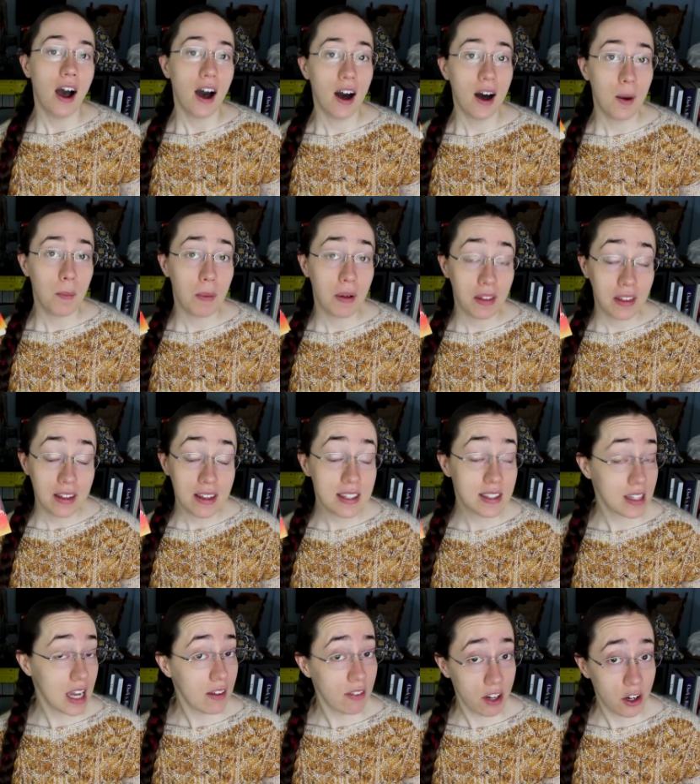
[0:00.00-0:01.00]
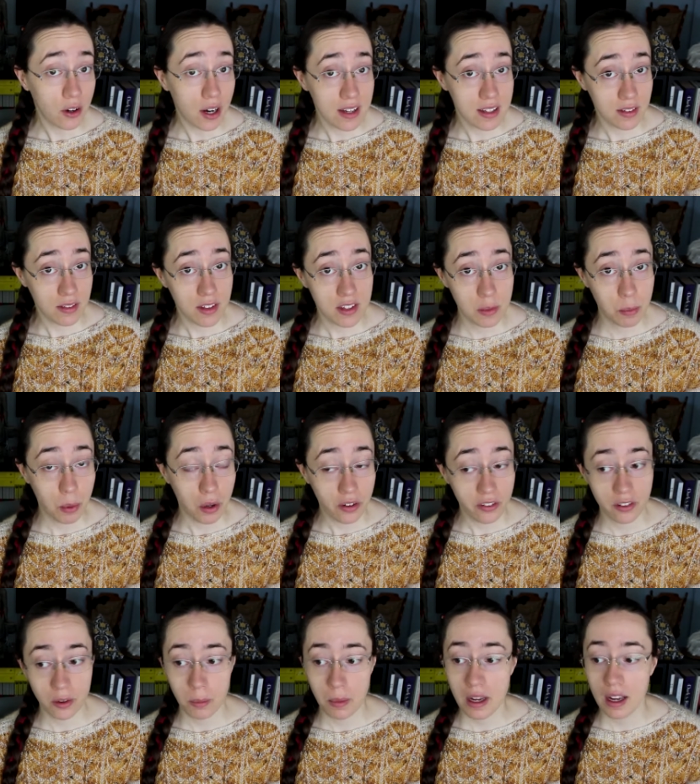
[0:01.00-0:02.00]
Um, the saving grace of this book
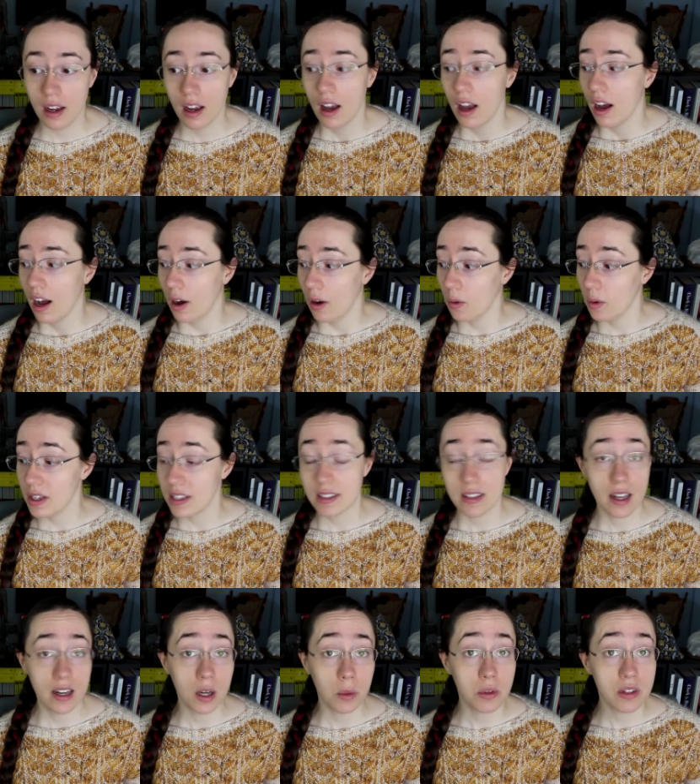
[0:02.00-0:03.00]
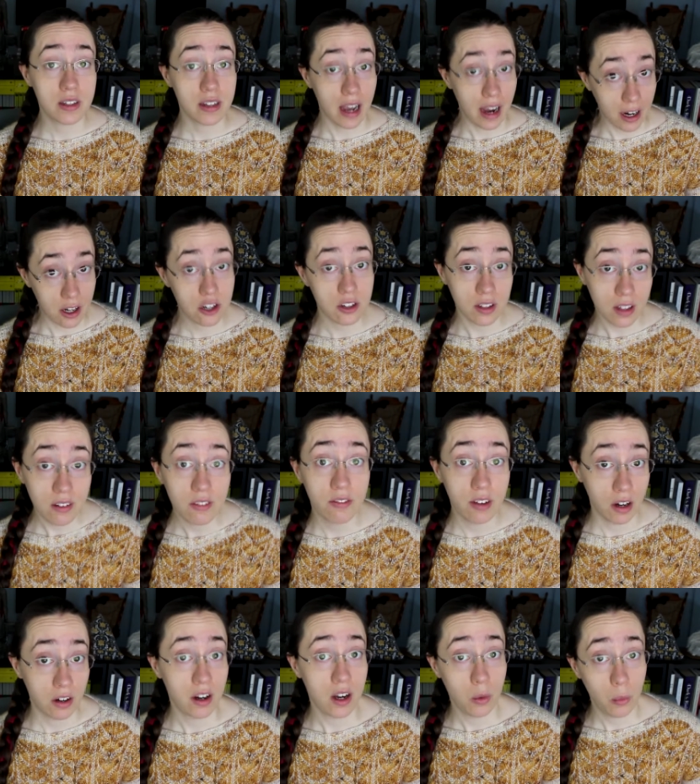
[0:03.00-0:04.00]
for me was that it was actually
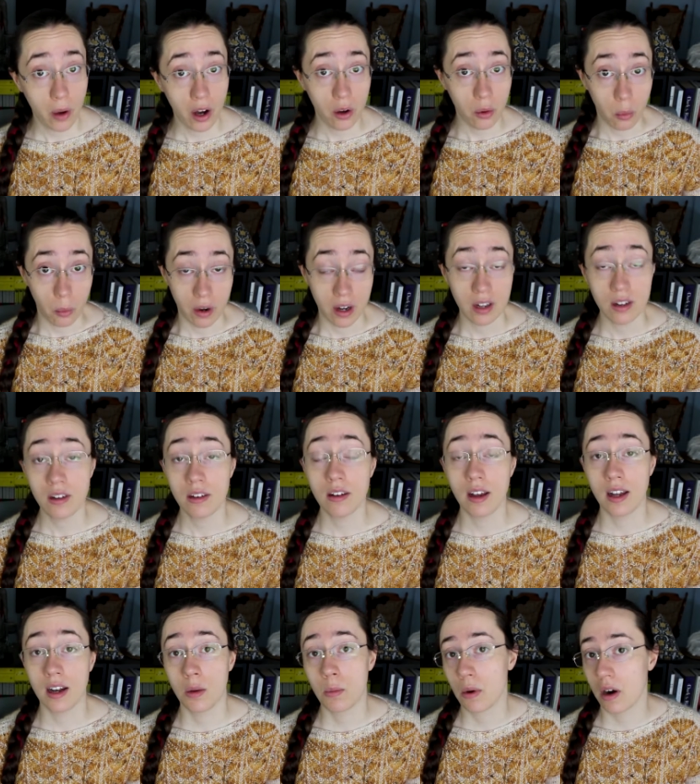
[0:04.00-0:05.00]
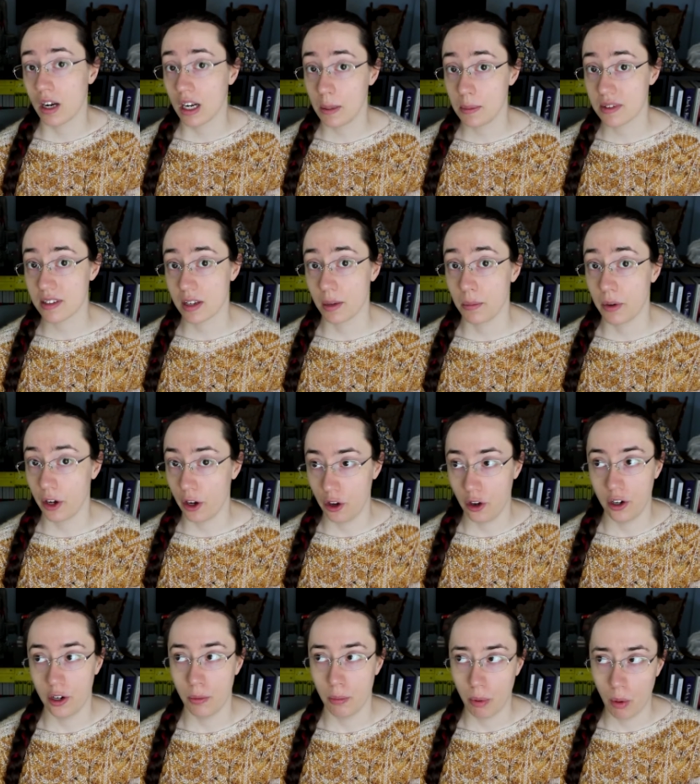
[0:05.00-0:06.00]
very well written and it brought up some
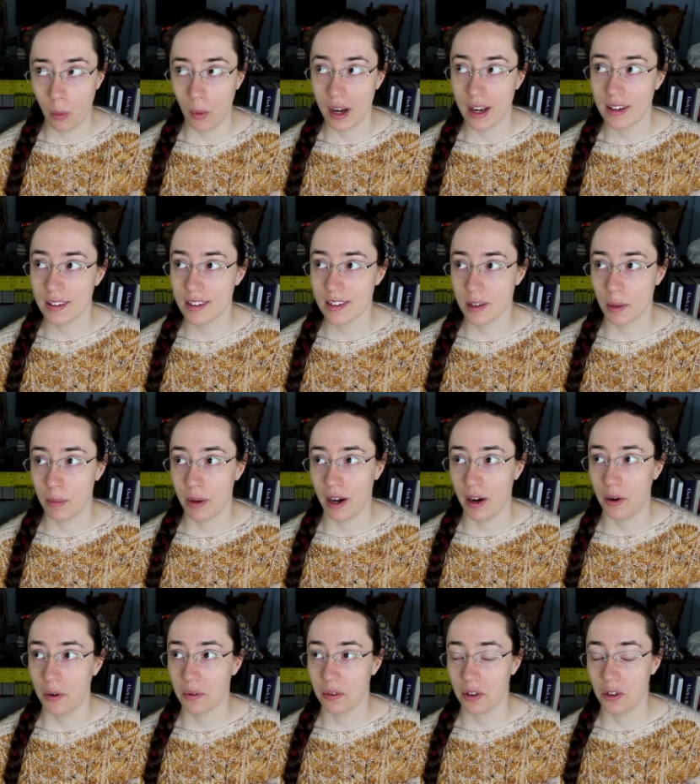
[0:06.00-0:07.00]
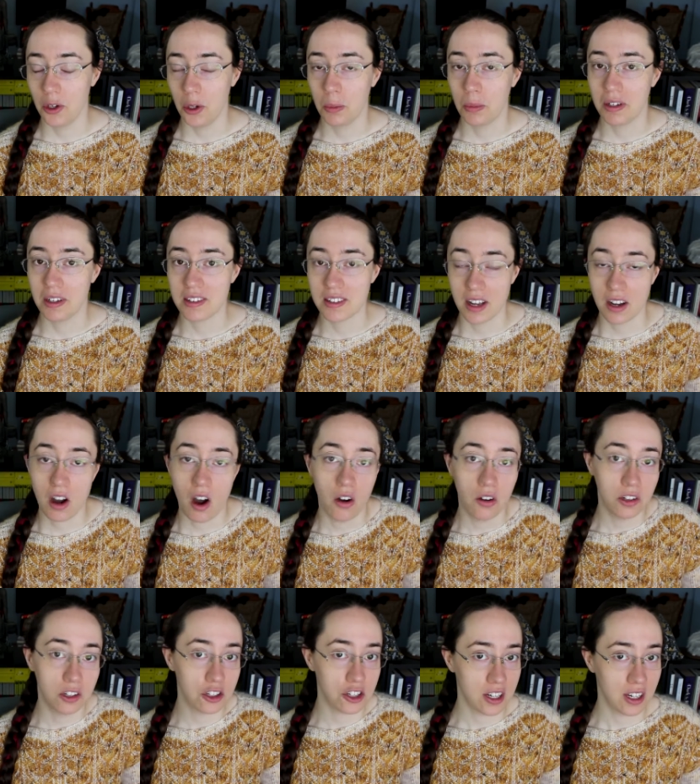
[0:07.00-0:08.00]
good points about human
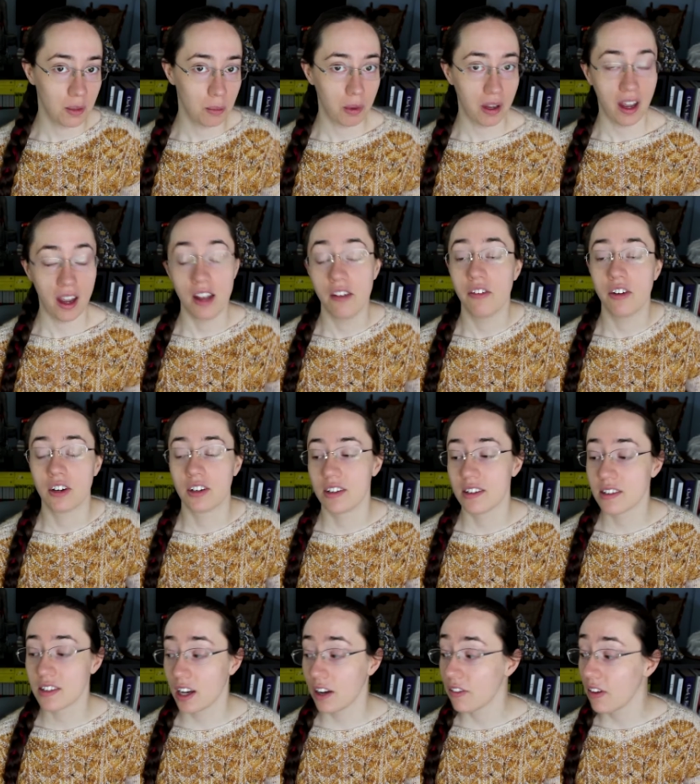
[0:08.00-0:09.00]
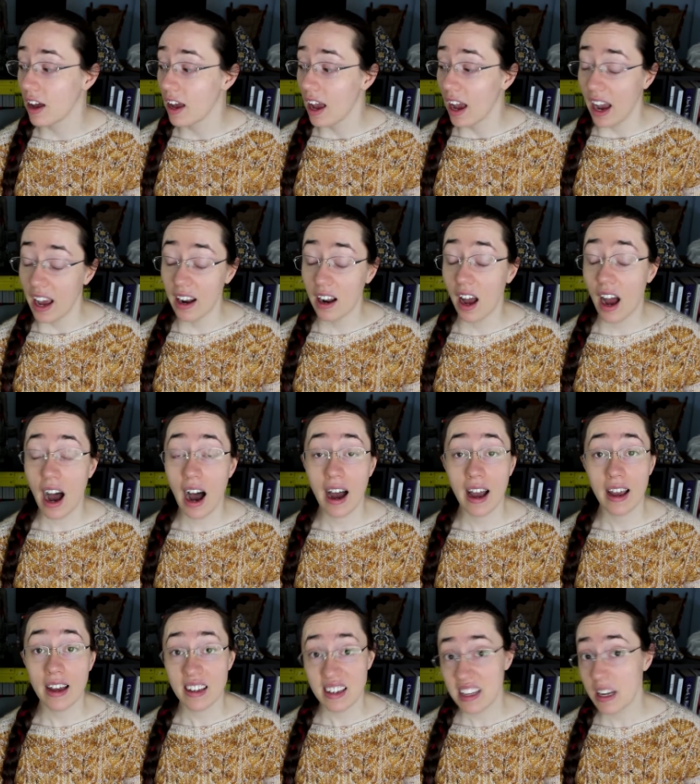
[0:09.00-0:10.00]
psychology and behavior and stuff, and I,
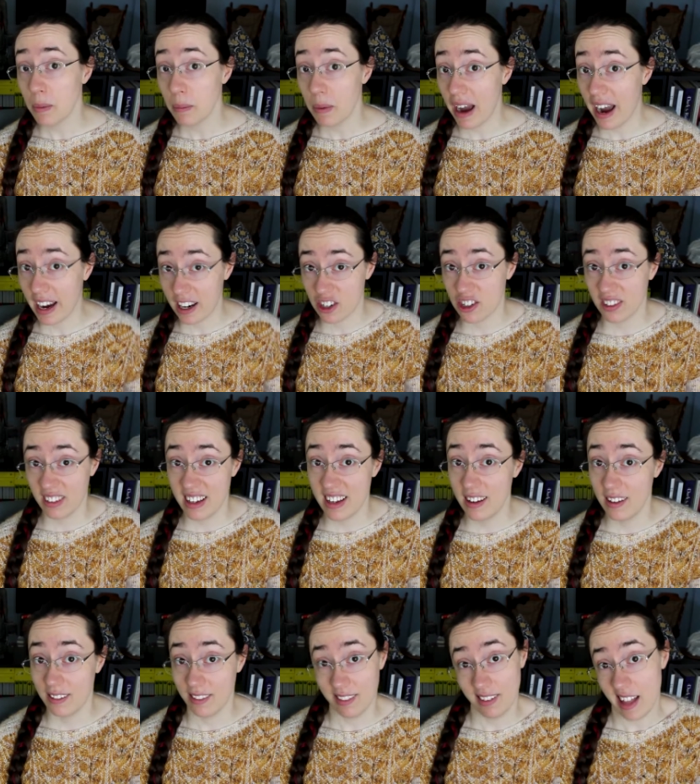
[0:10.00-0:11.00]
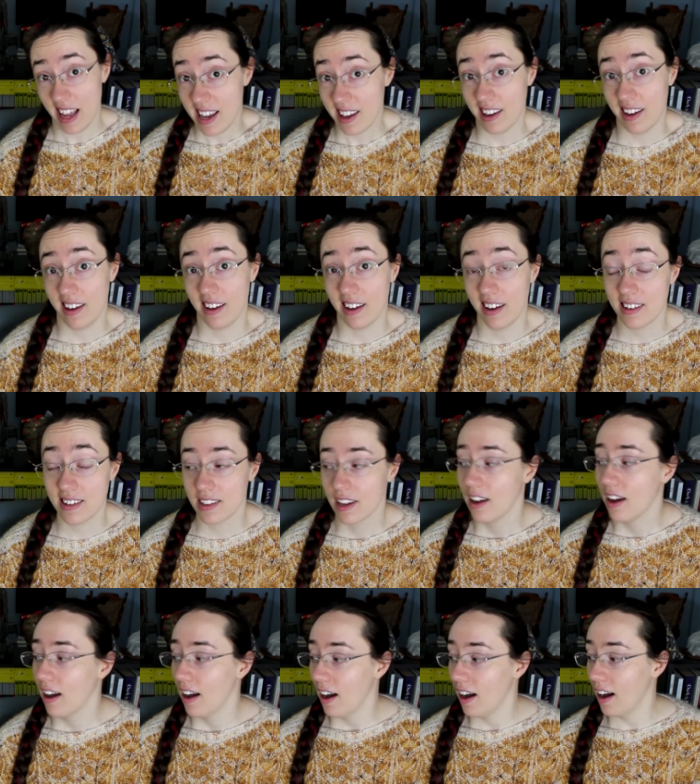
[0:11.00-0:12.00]
I ended up actually liking it,
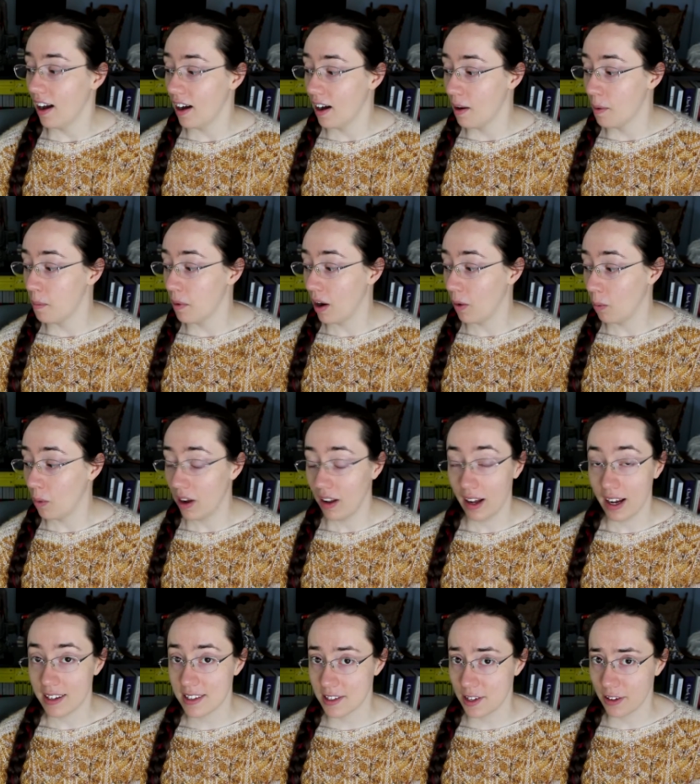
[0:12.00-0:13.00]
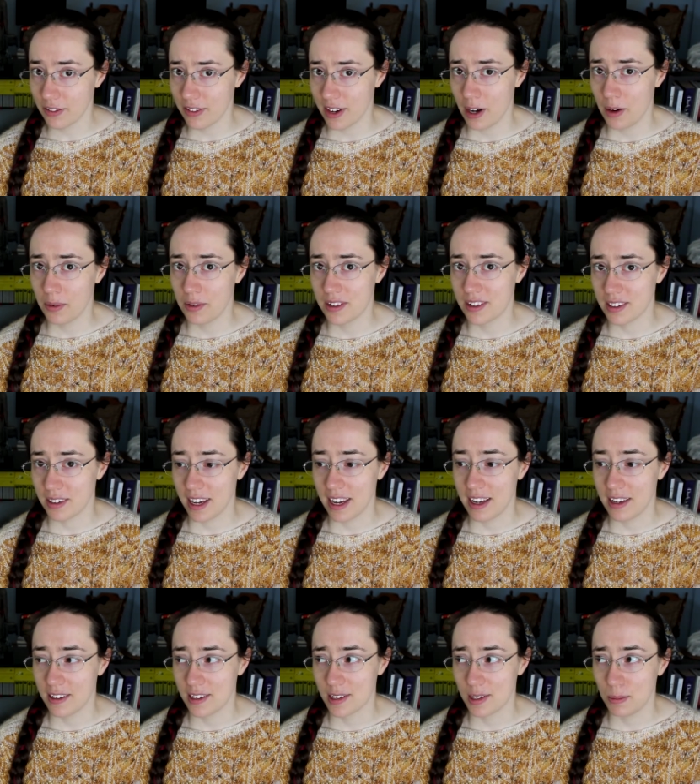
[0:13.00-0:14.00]
um, while I still found
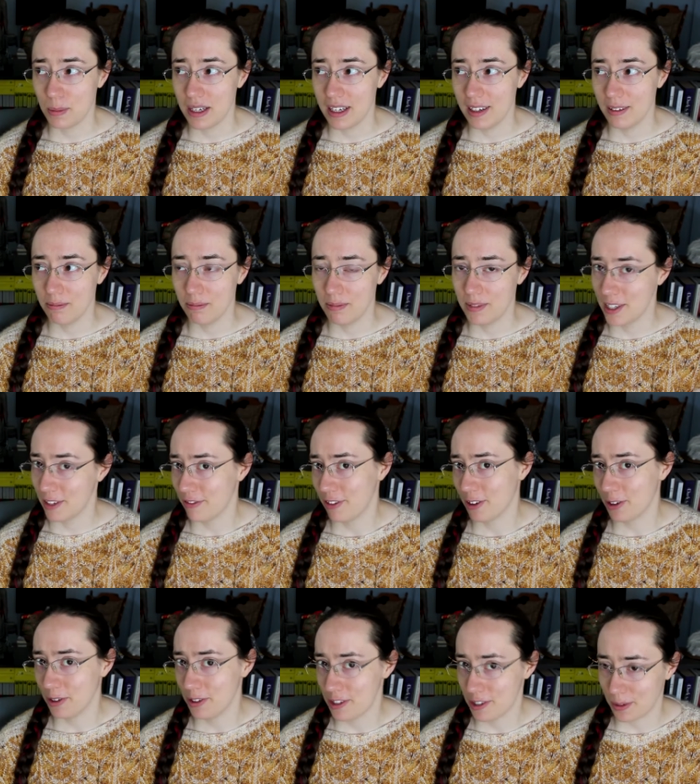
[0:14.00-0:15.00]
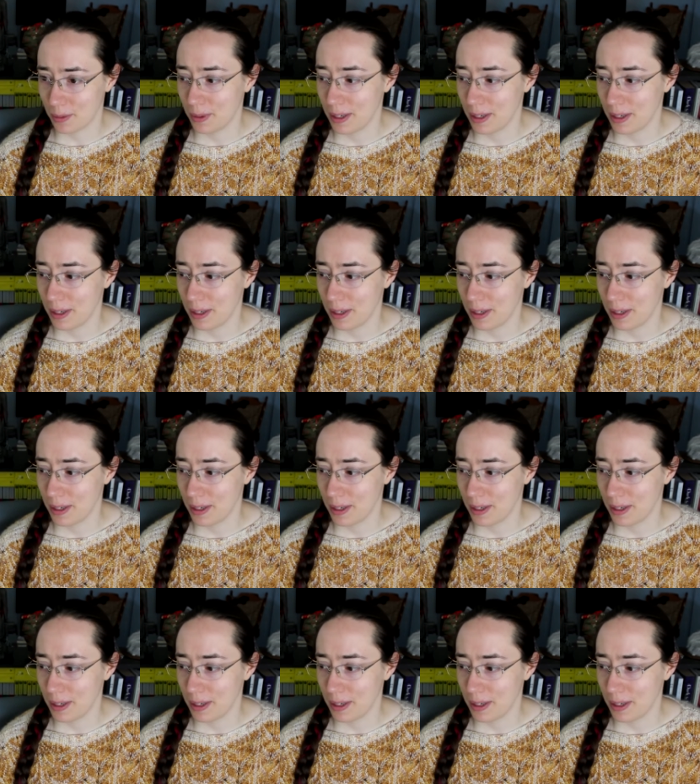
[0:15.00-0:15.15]
it to be difficult to